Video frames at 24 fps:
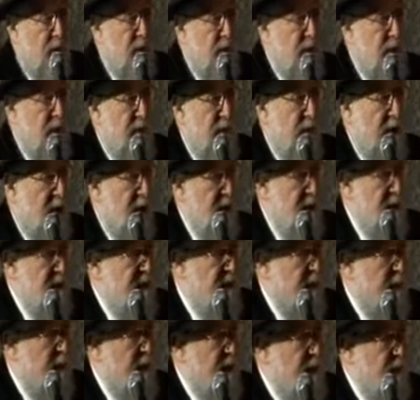remarks
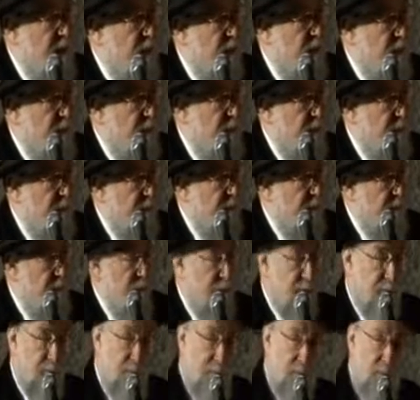number 2,
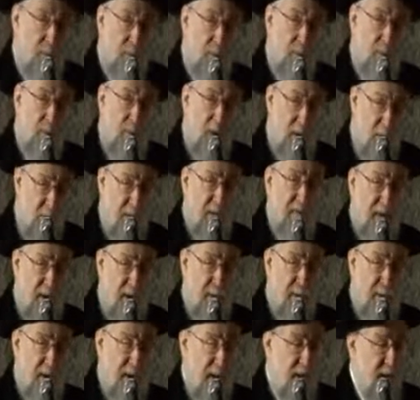if I
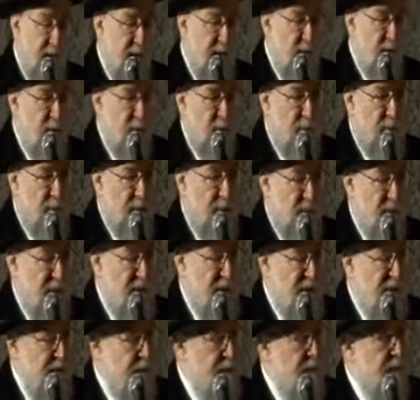may, in your
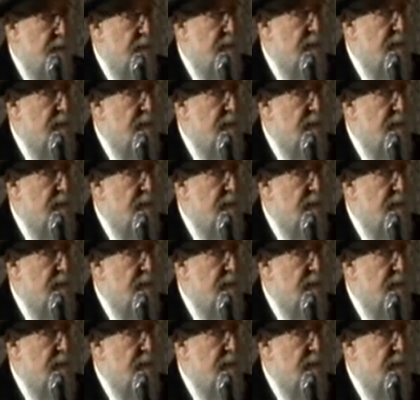permission,